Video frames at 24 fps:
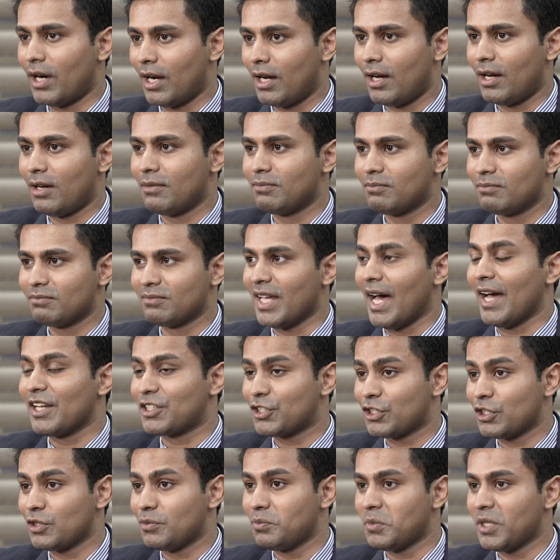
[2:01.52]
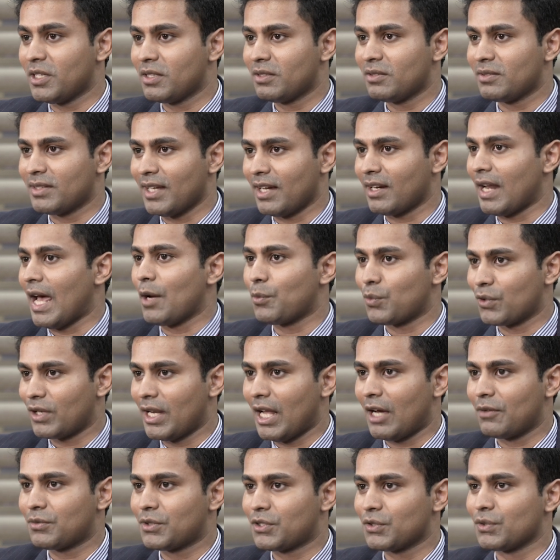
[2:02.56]
the achievement that I would
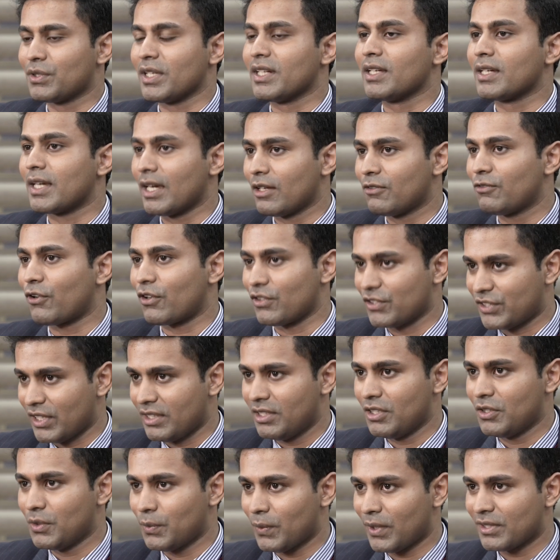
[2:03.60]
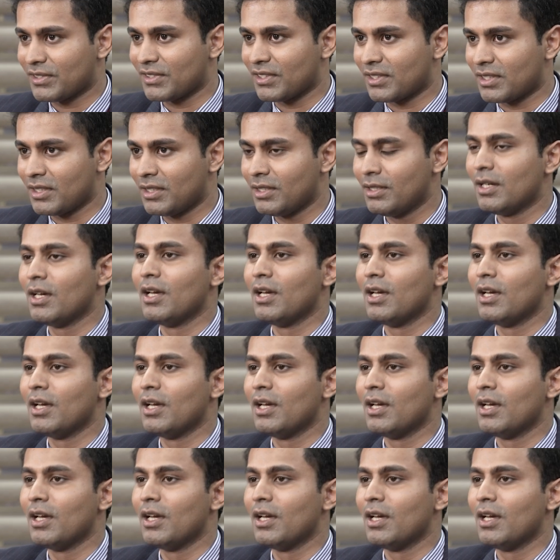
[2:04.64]
love to dedicate for JAIN University,